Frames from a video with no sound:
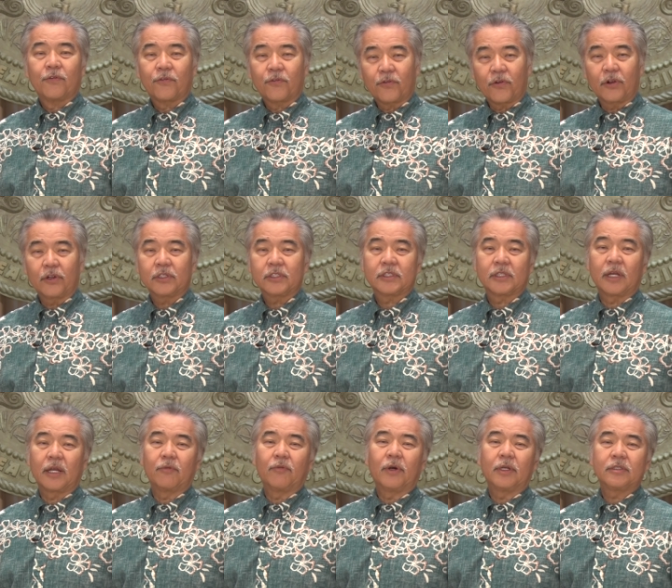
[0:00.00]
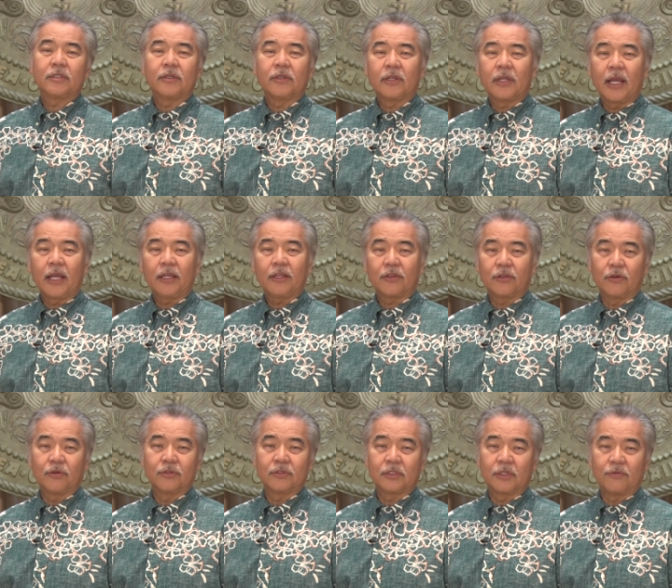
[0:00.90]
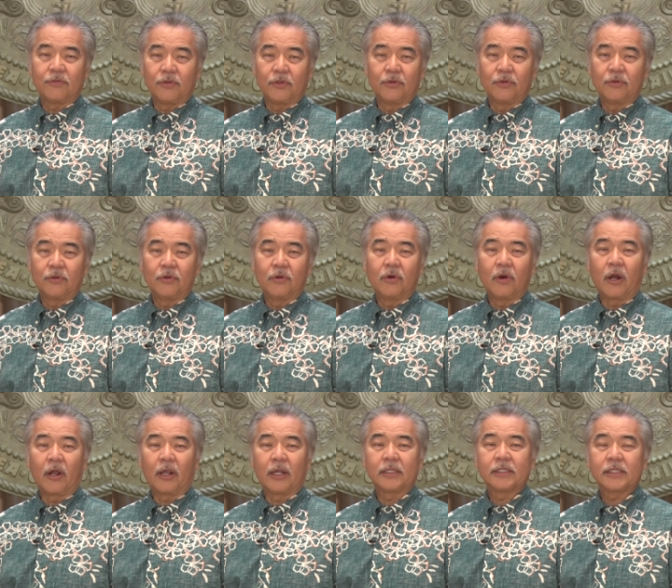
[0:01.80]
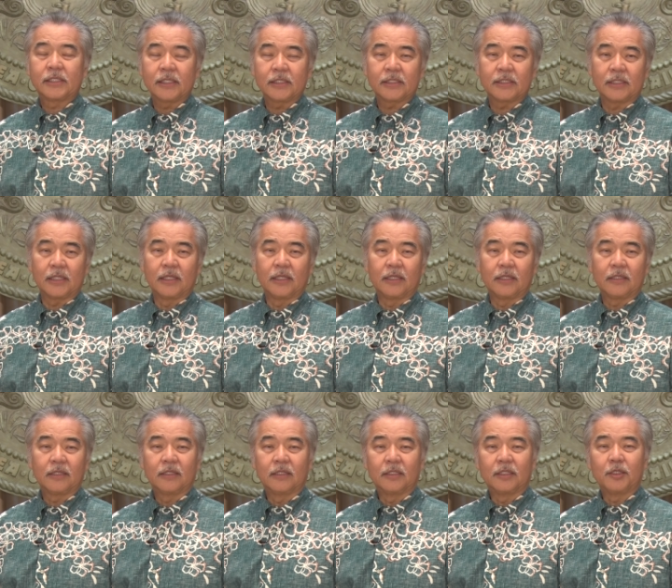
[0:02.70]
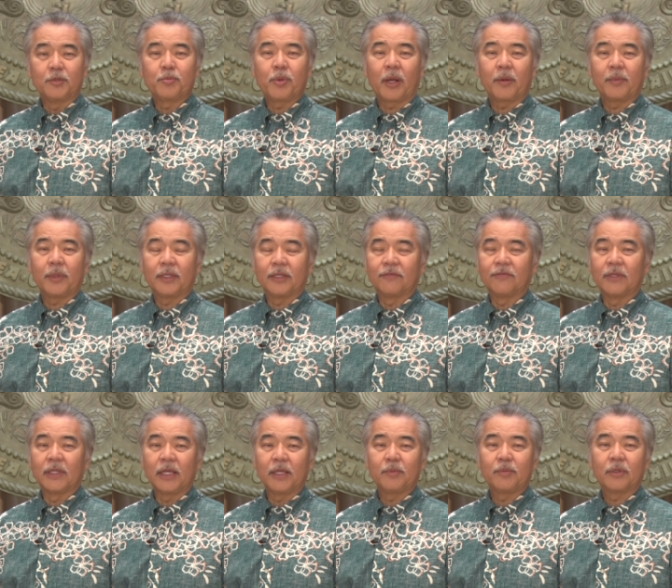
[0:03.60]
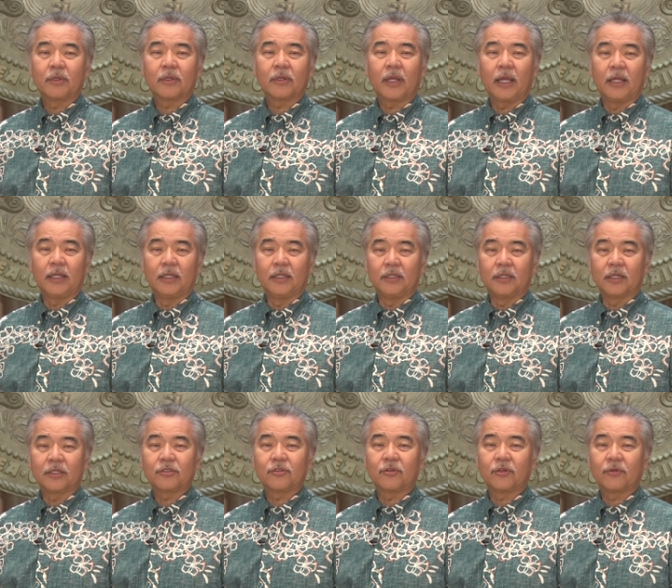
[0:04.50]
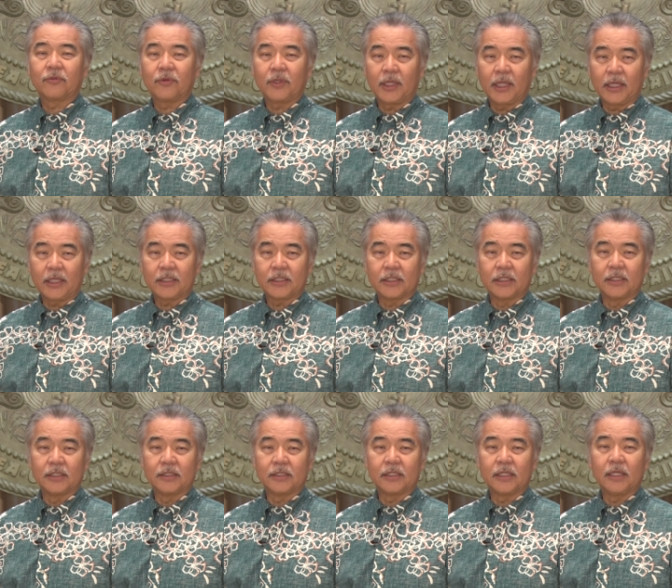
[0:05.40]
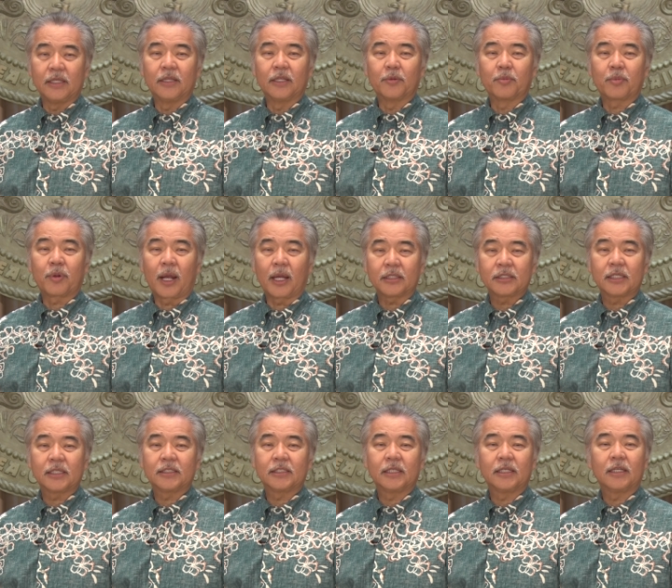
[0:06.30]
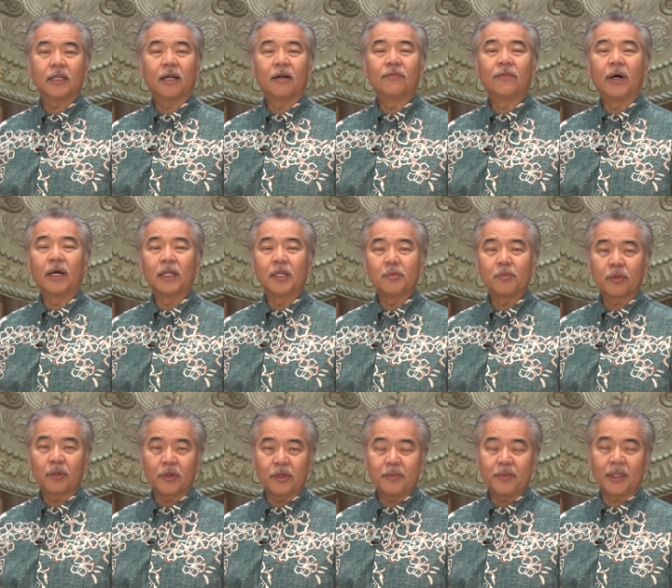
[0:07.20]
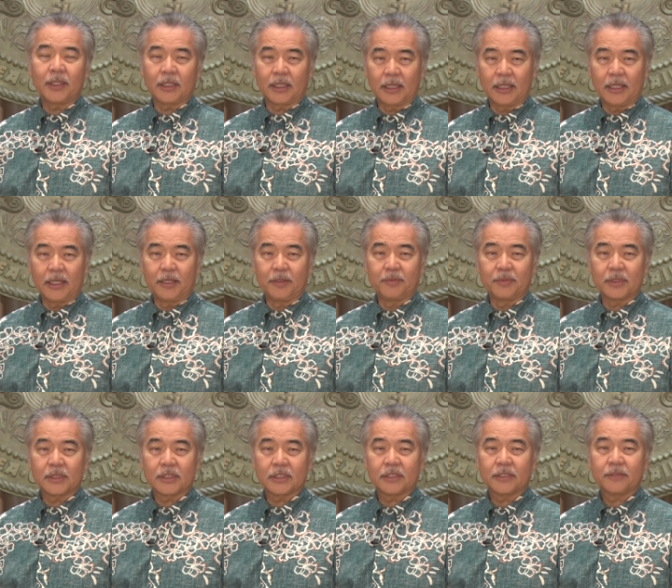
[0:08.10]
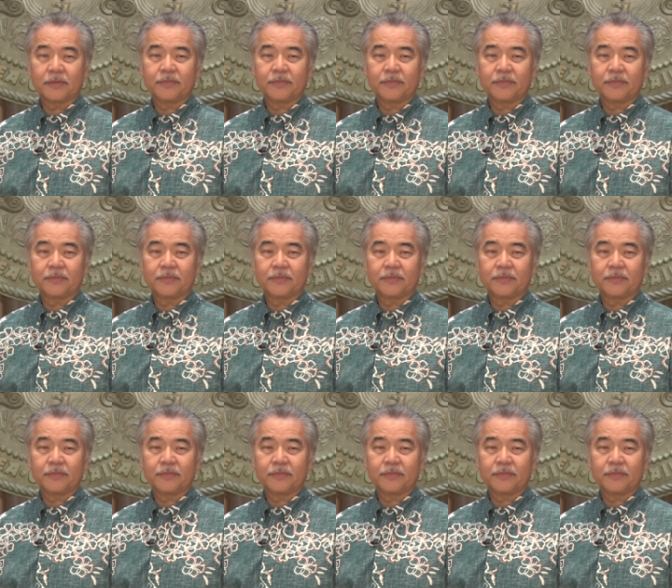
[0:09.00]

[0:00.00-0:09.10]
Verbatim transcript: First, I want to thank those of you who are assisting the Department of Labor and Industrial Relations in the processing of unemployment claims.